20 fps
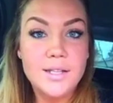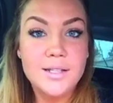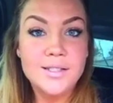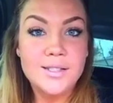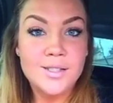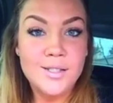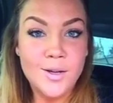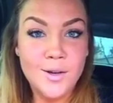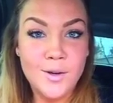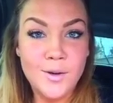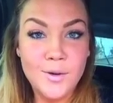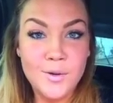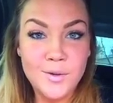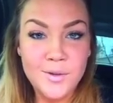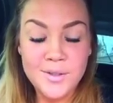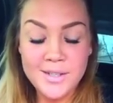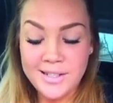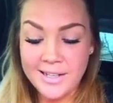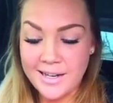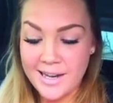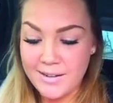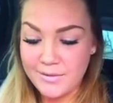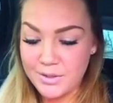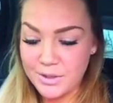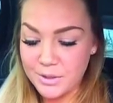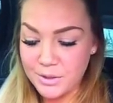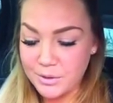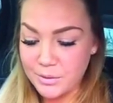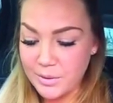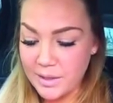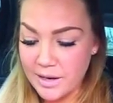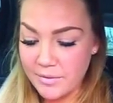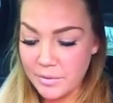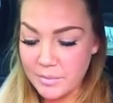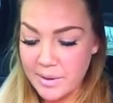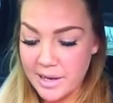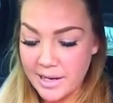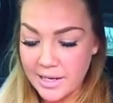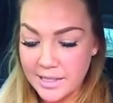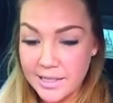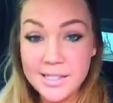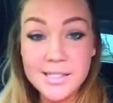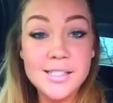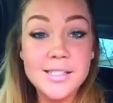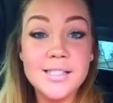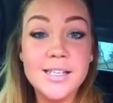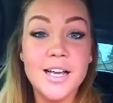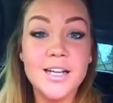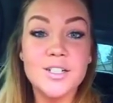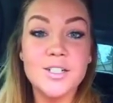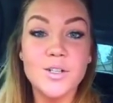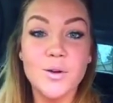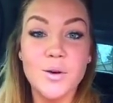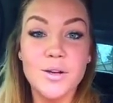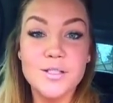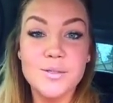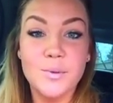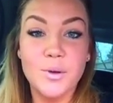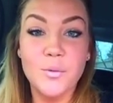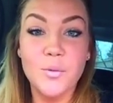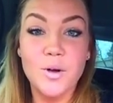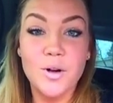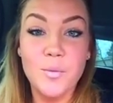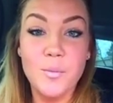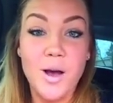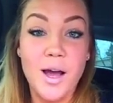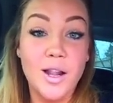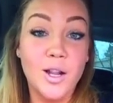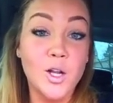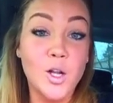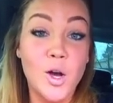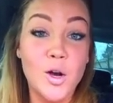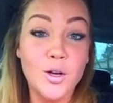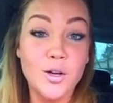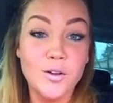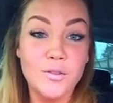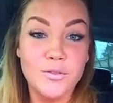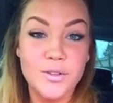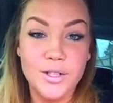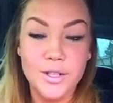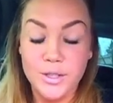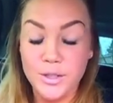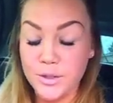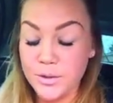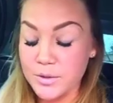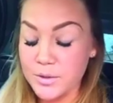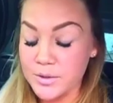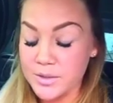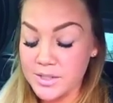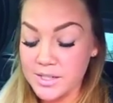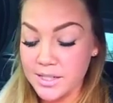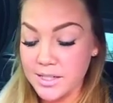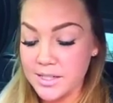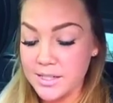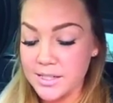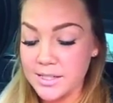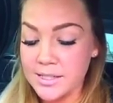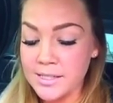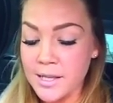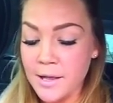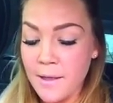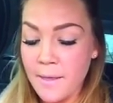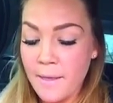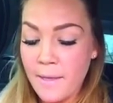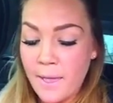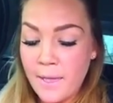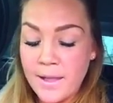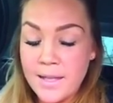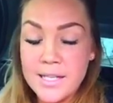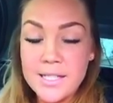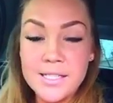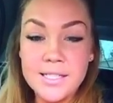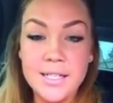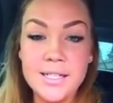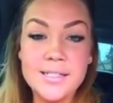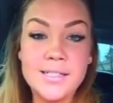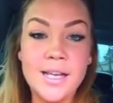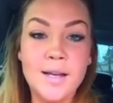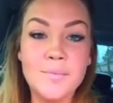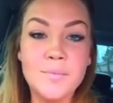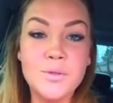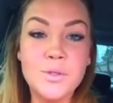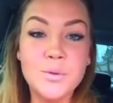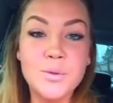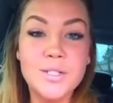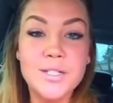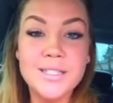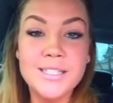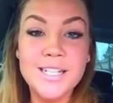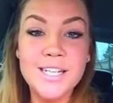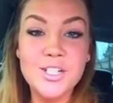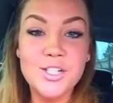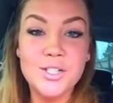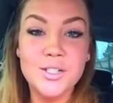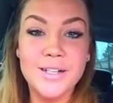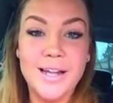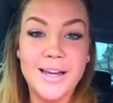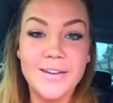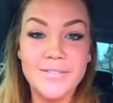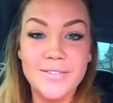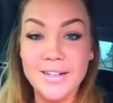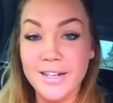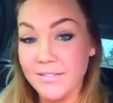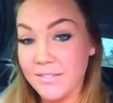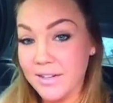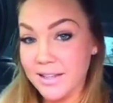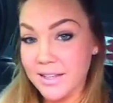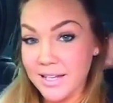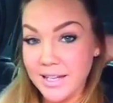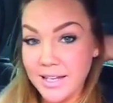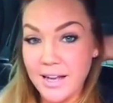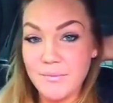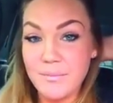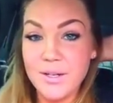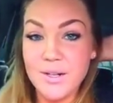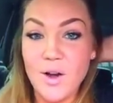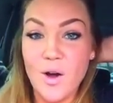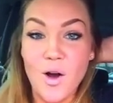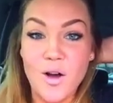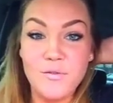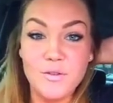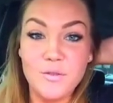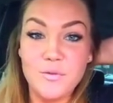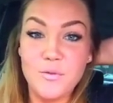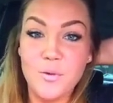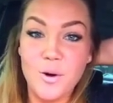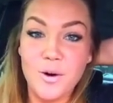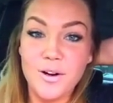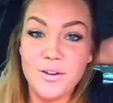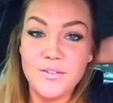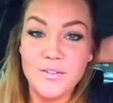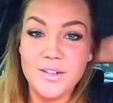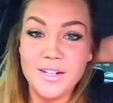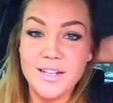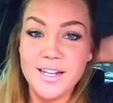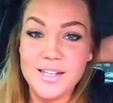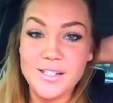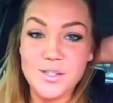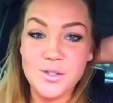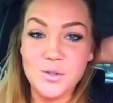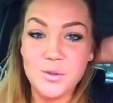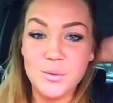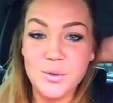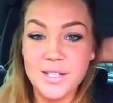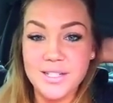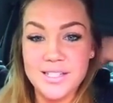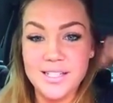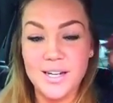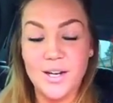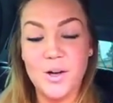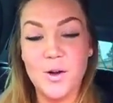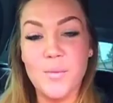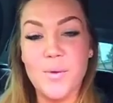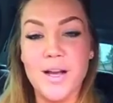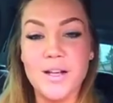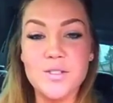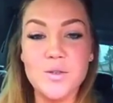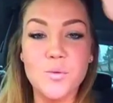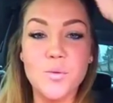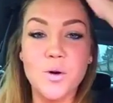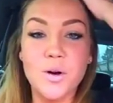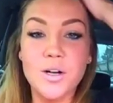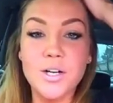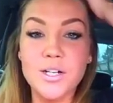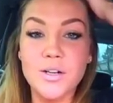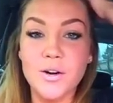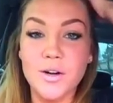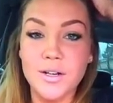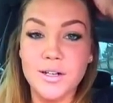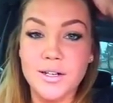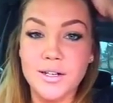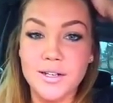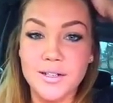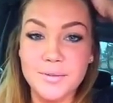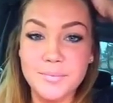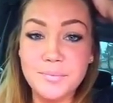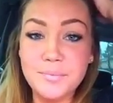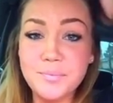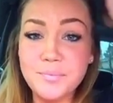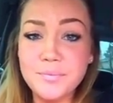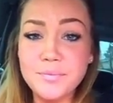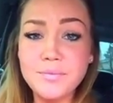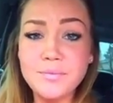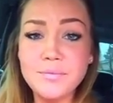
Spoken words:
So good afternoon, everybody. This is actually going to be one of my longer videos because since I'm doing teacher life and everything, I've been off of work for the last 2 weeks, and I go back to work on